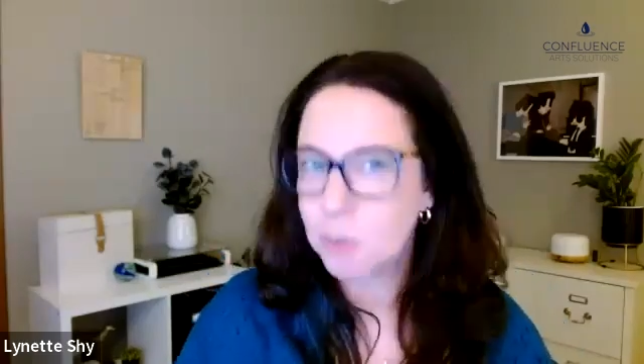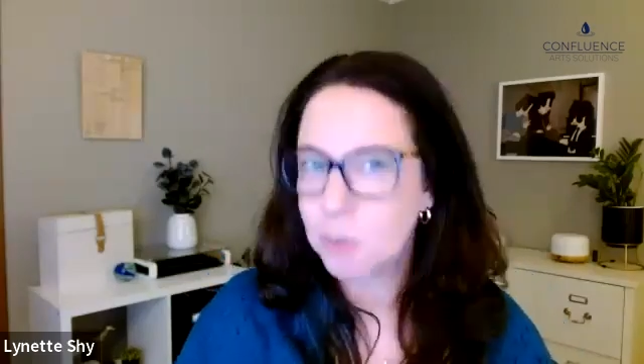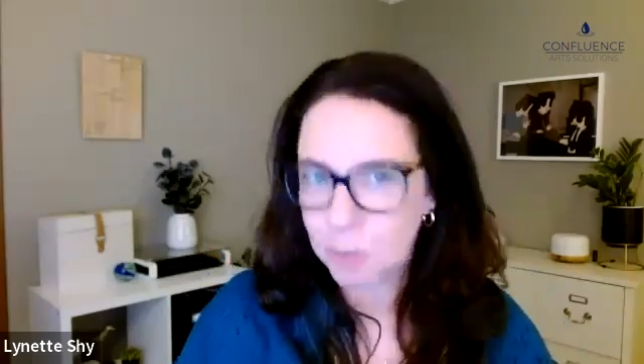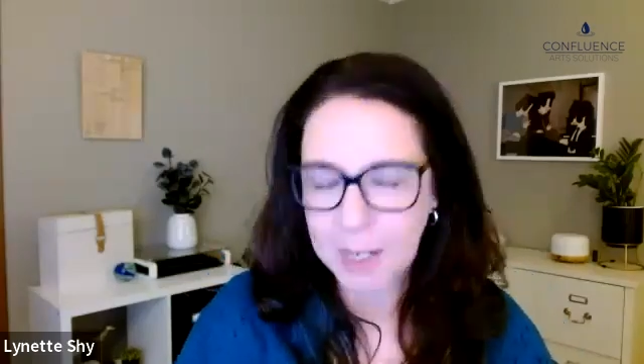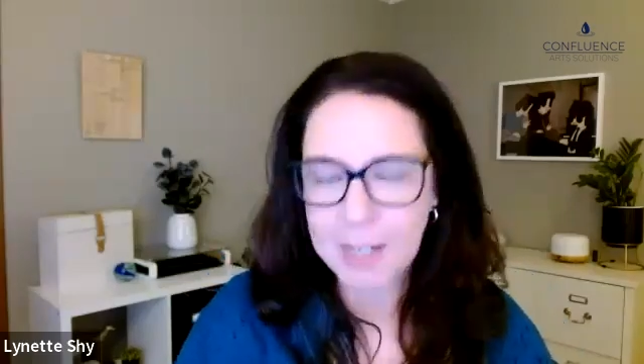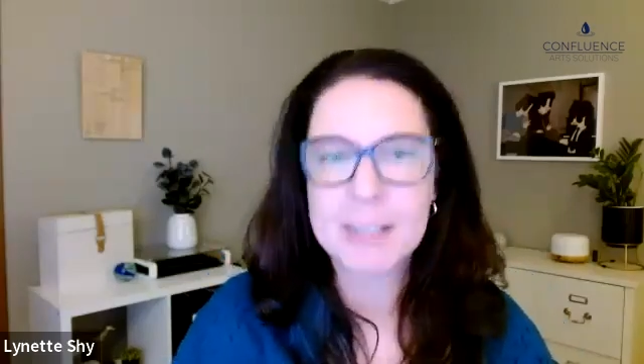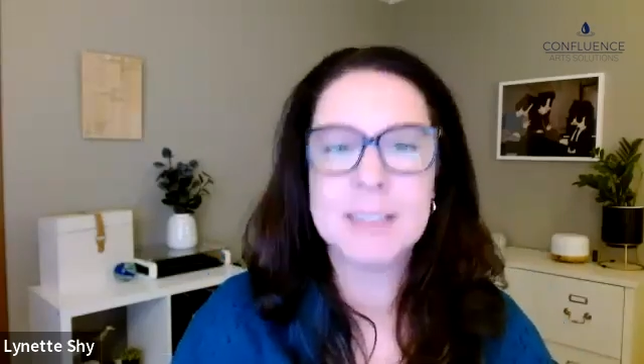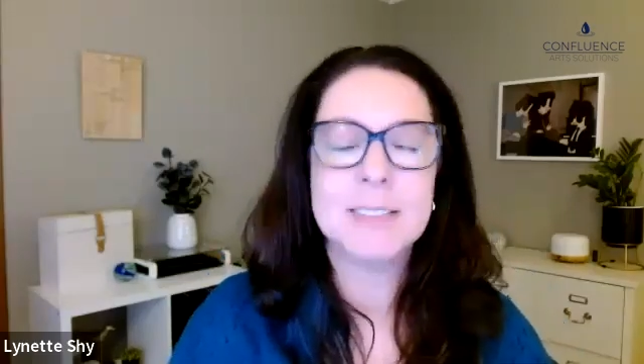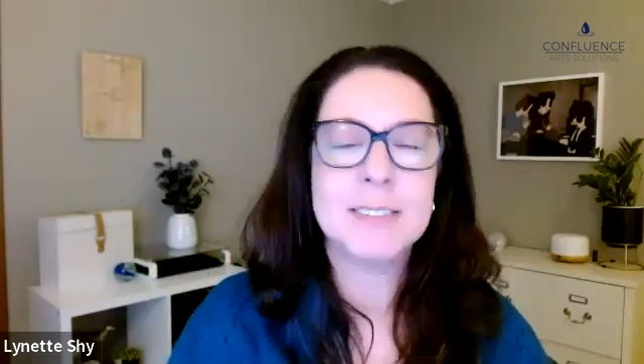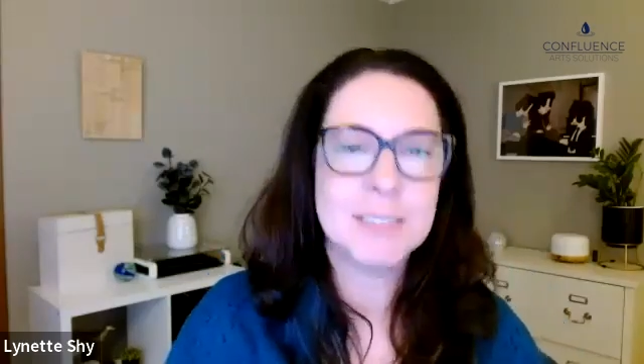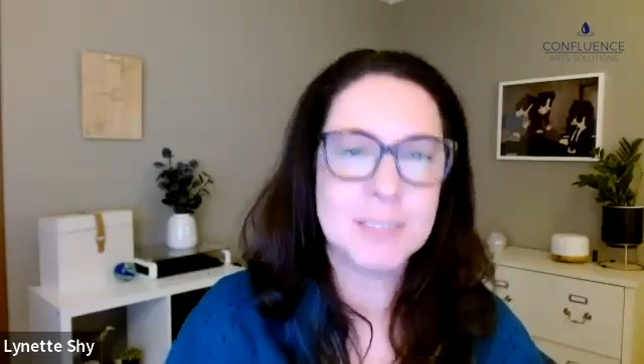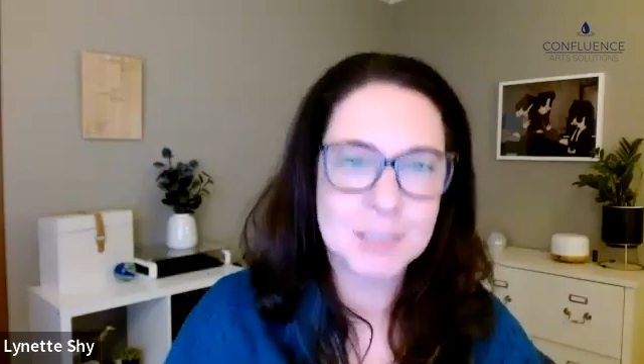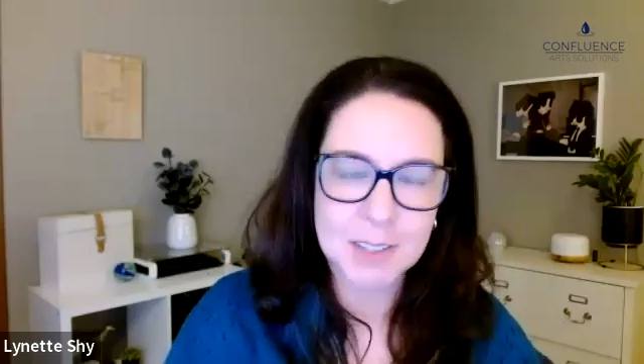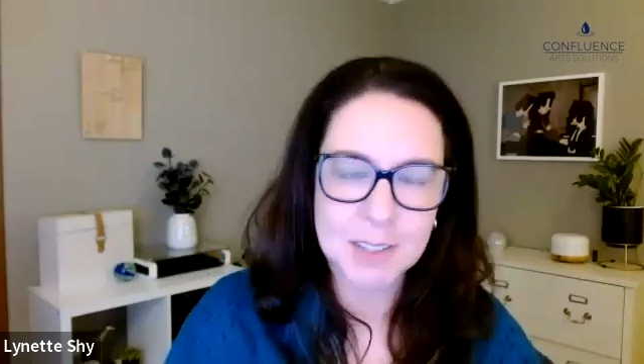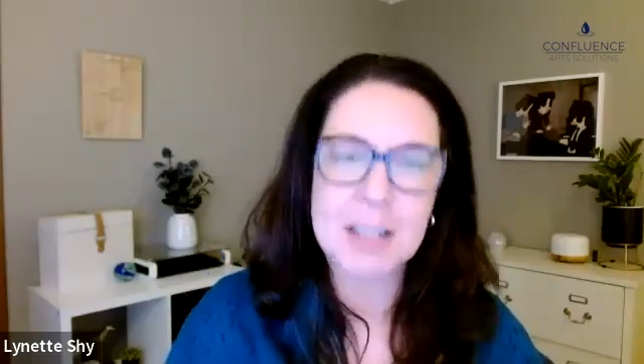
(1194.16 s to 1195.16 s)
Yep.
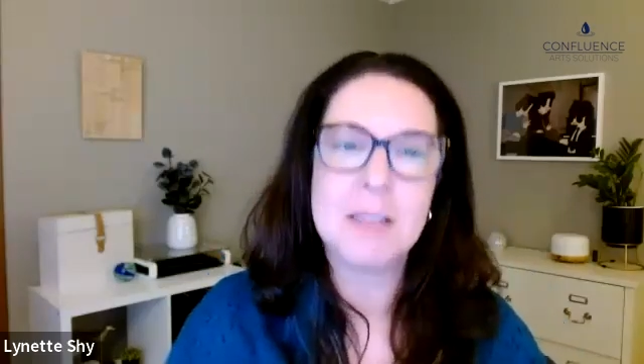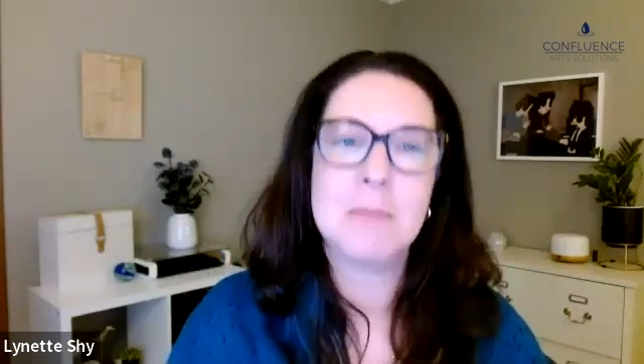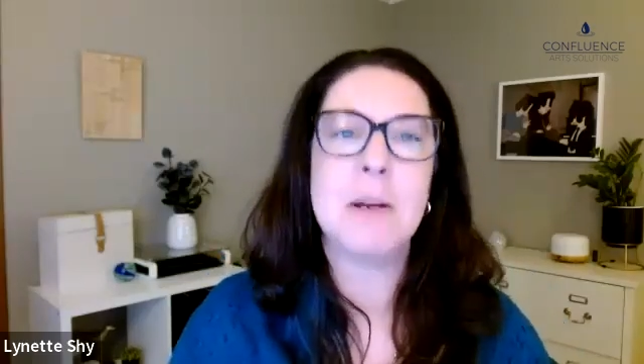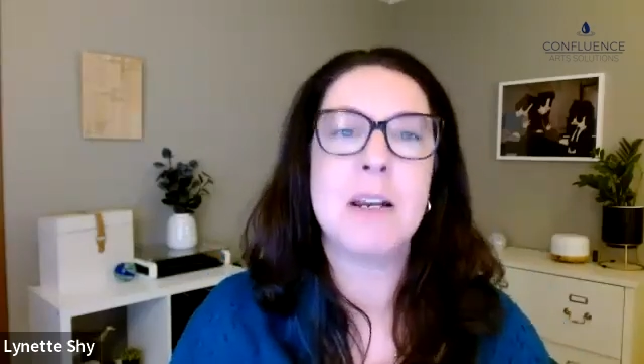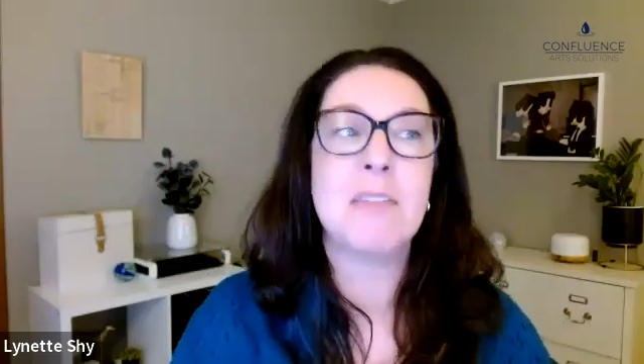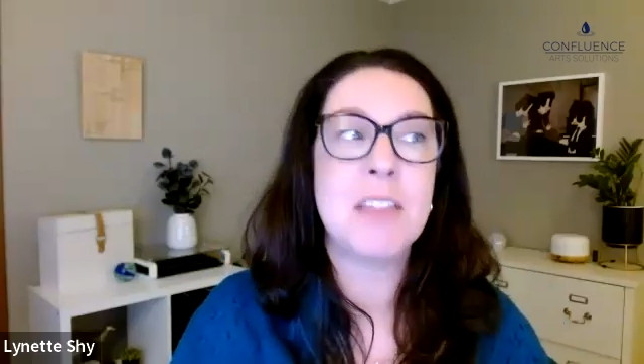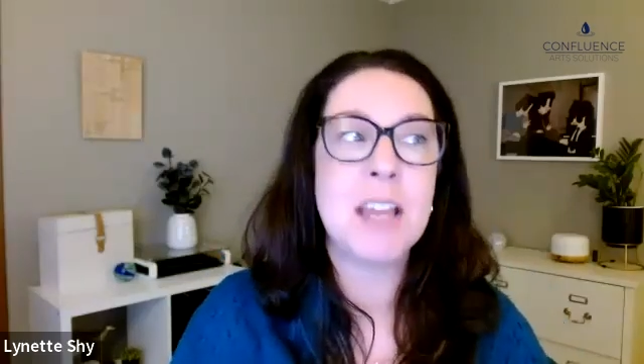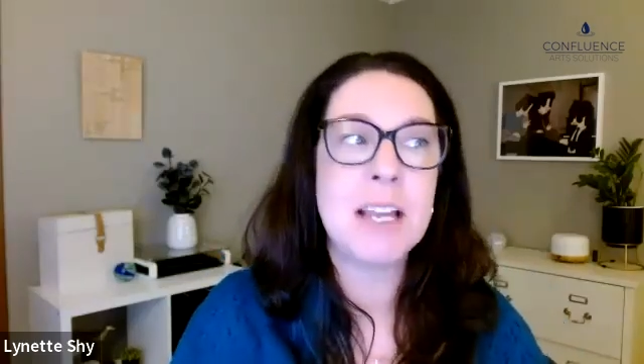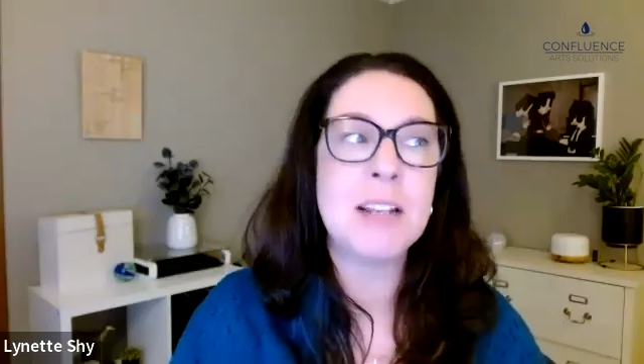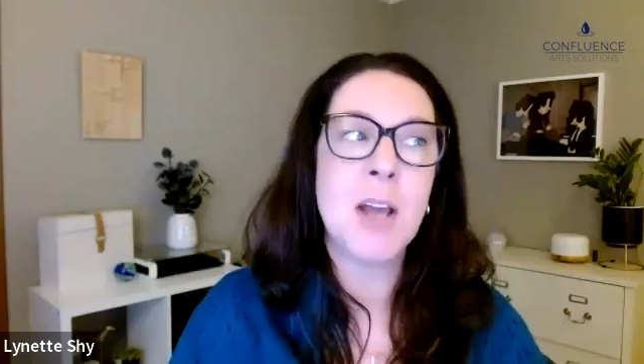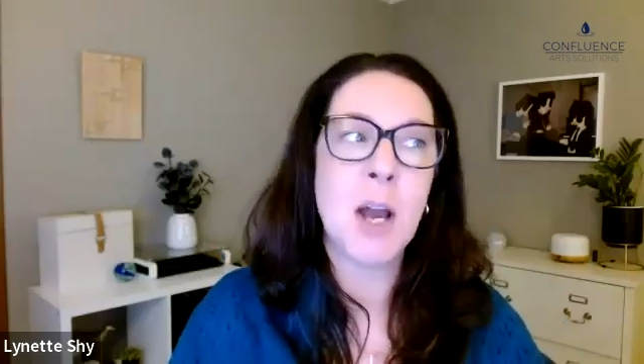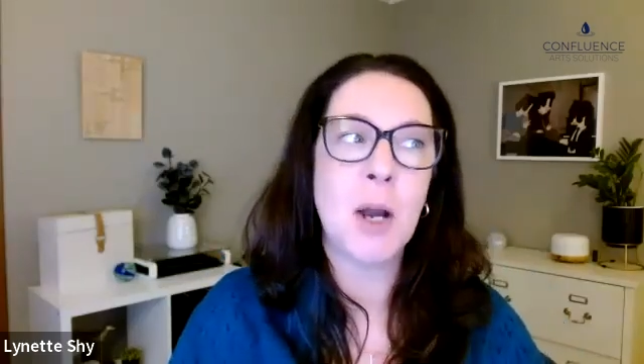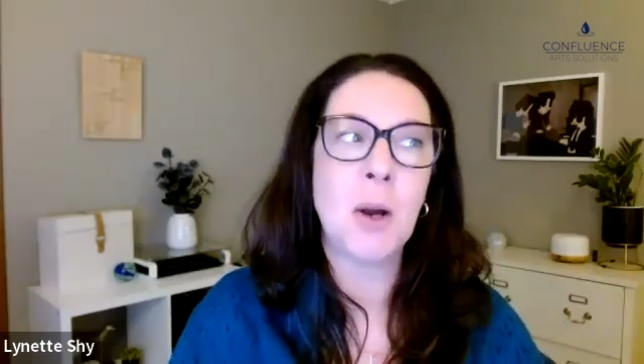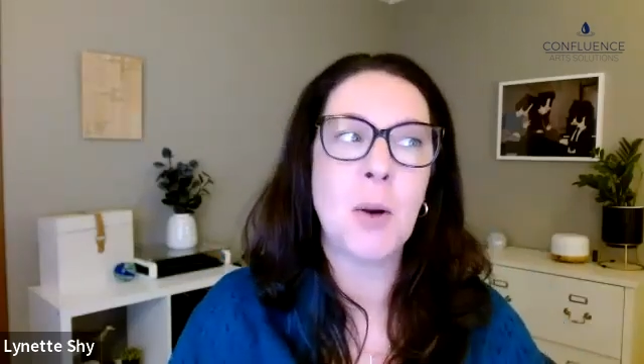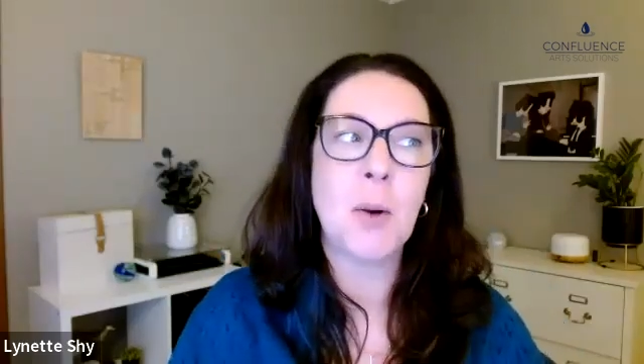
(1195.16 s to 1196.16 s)
Right. But if they
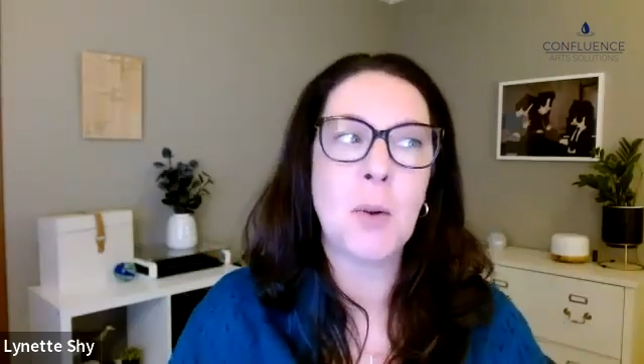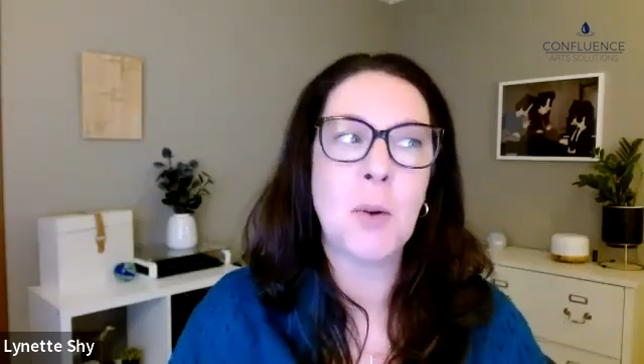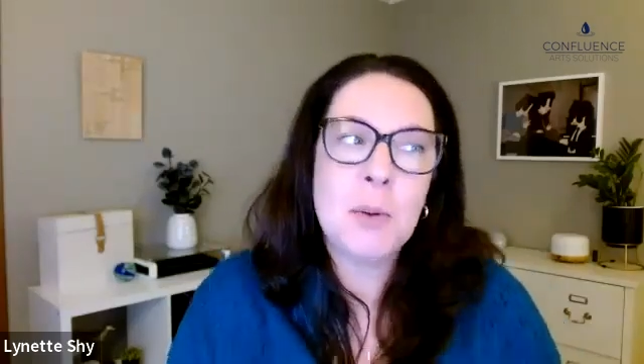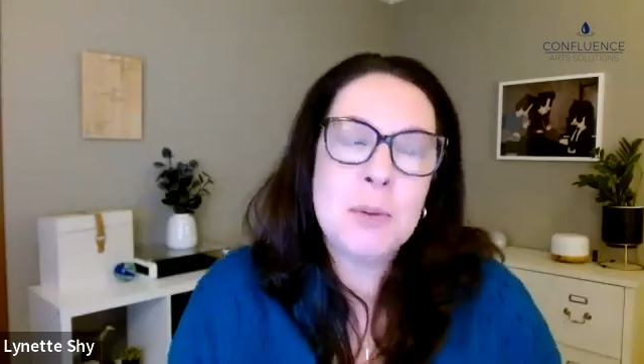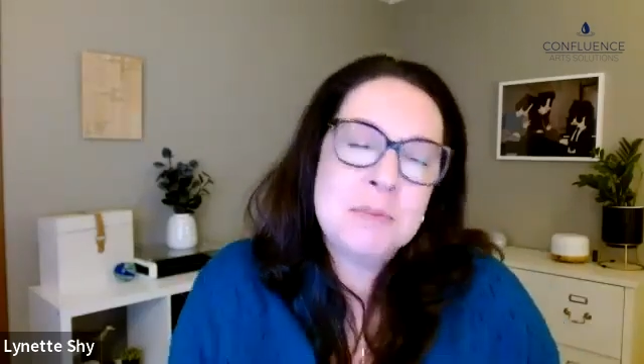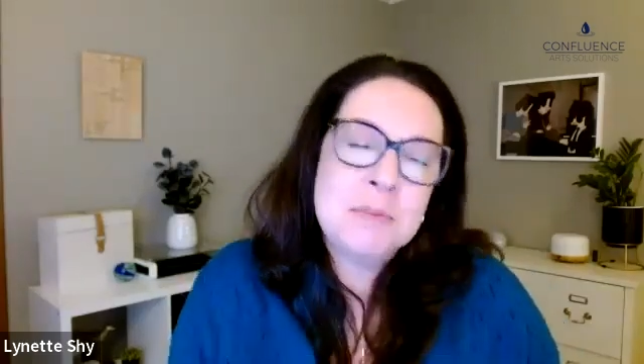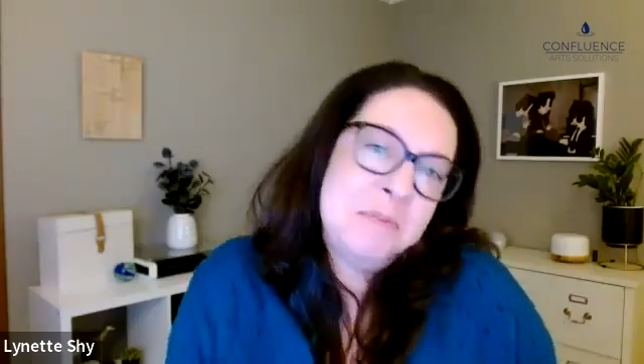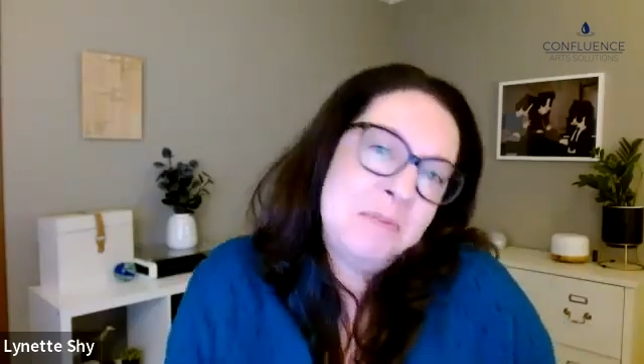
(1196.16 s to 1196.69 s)
know,